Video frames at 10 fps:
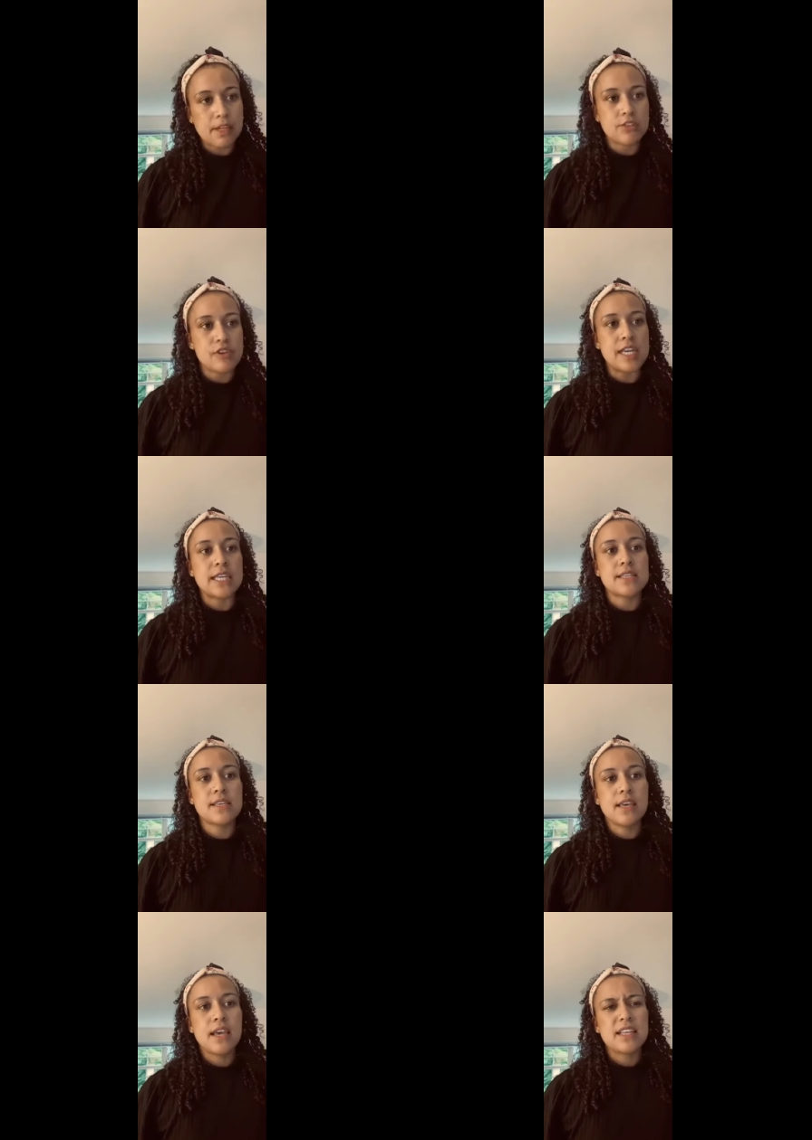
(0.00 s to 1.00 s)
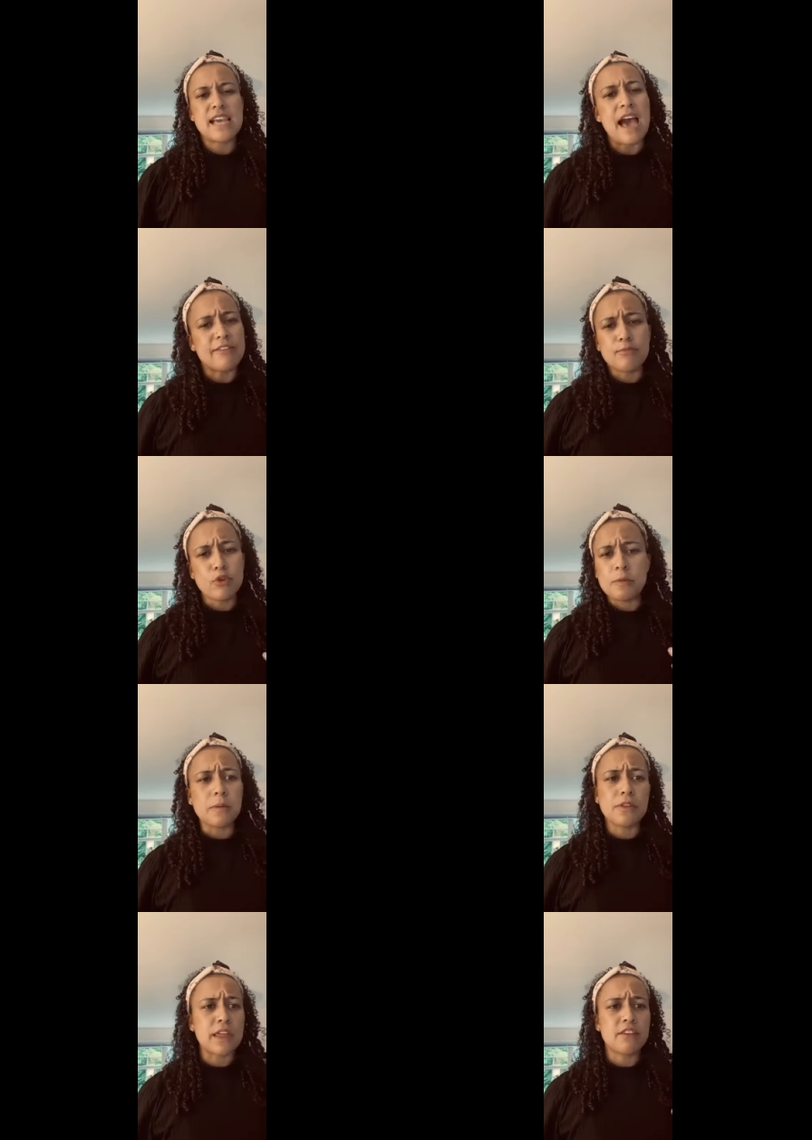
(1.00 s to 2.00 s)
mixed race, to have more
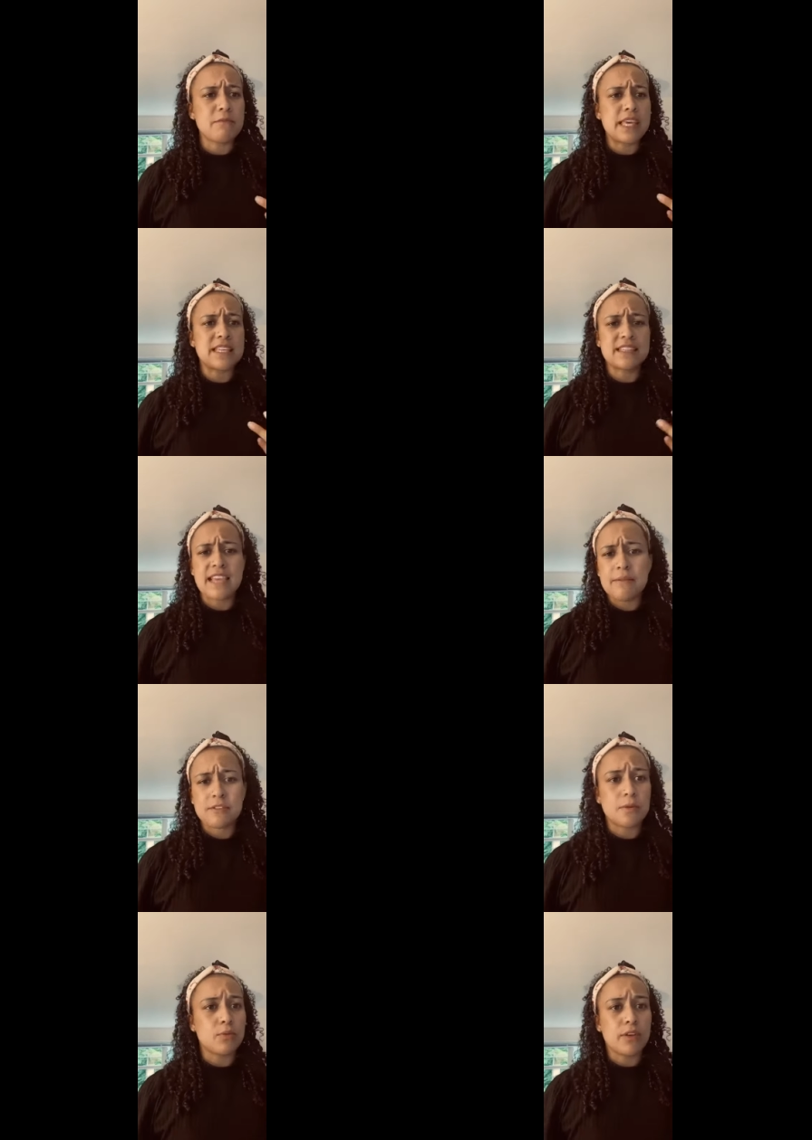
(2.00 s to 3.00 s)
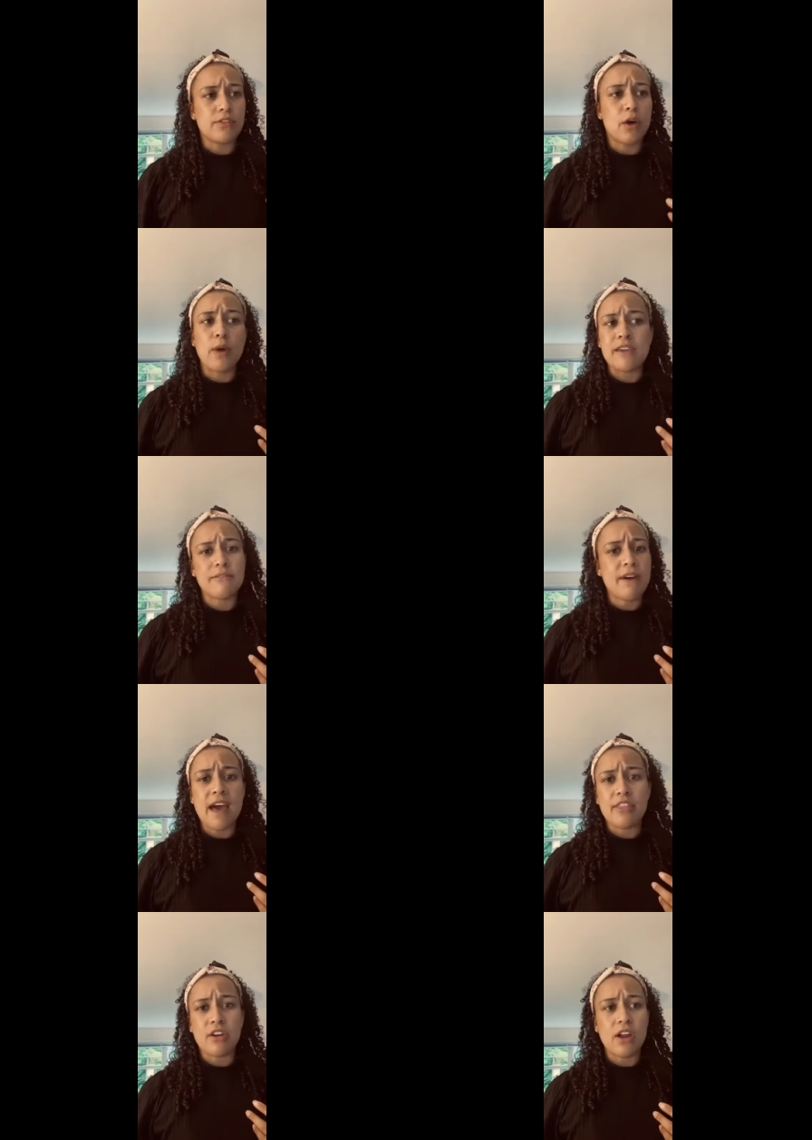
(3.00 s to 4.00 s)
people think of me as acceptable with a white
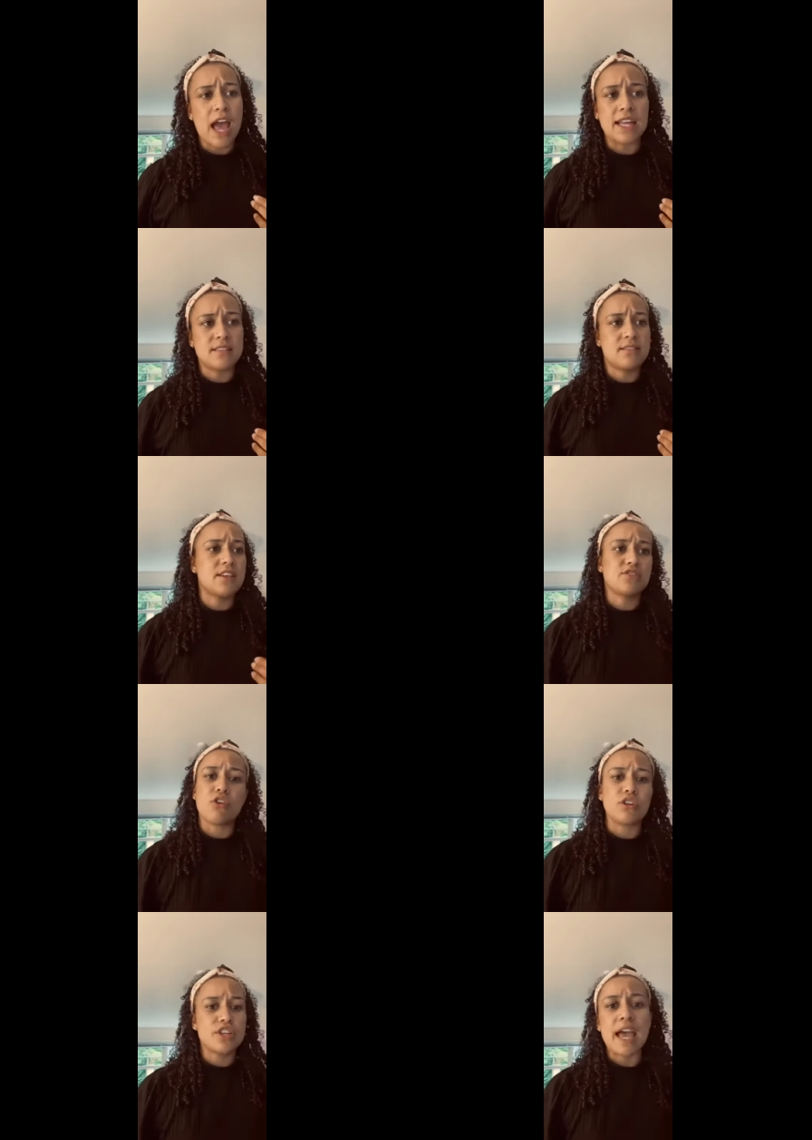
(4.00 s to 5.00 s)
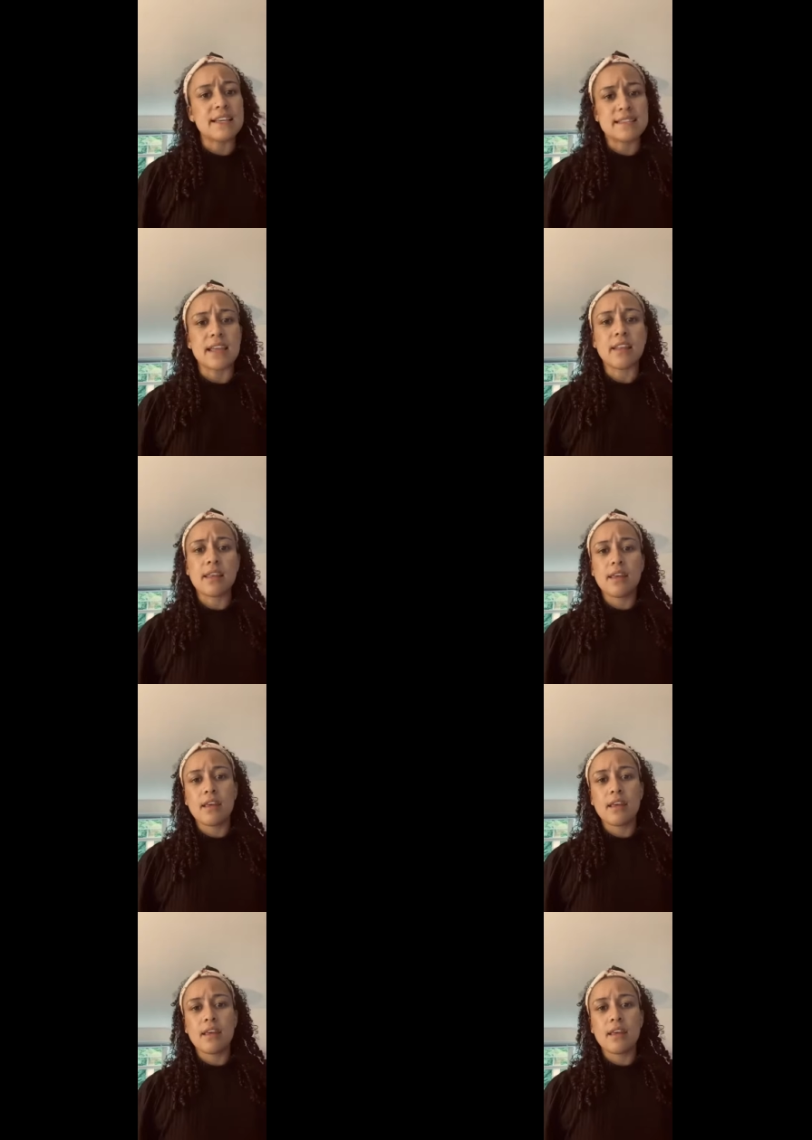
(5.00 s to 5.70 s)
father and a Scottish accent,